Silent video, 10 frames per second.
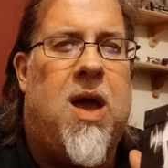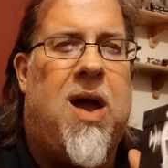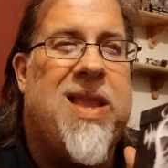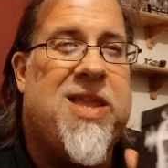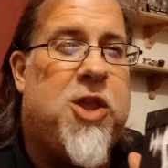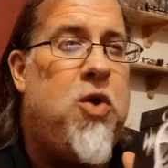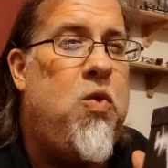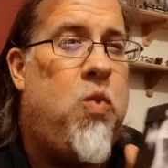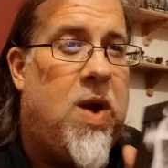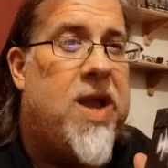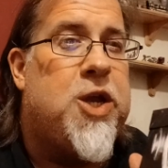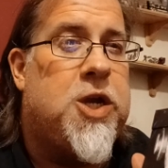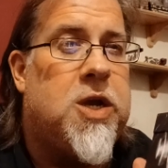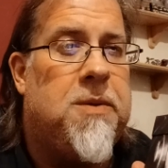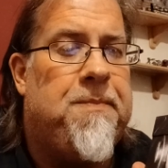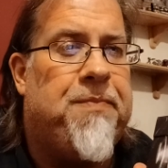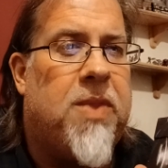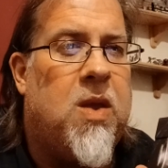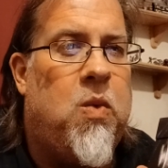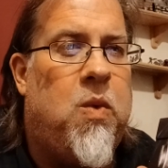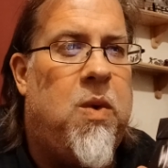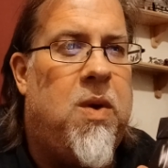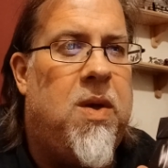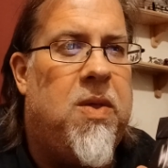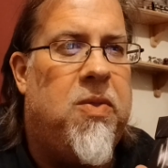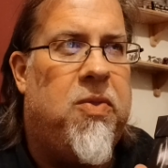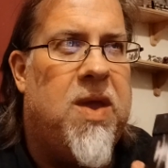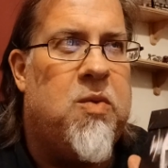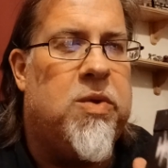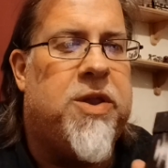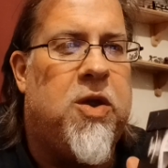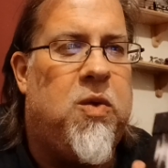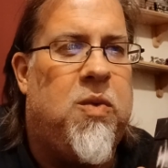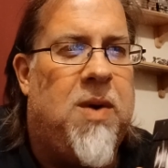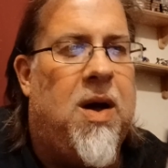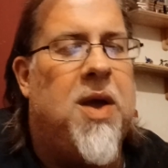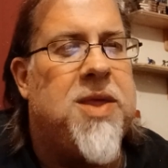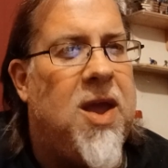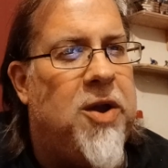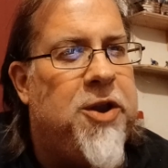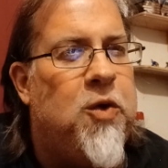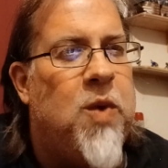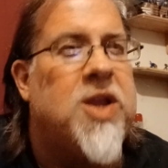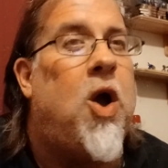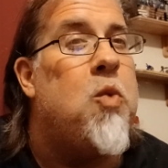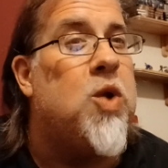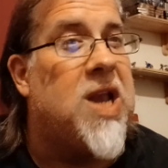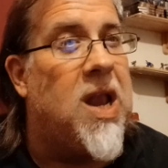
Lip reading: I do wish they would do, well, I say I do wish, I would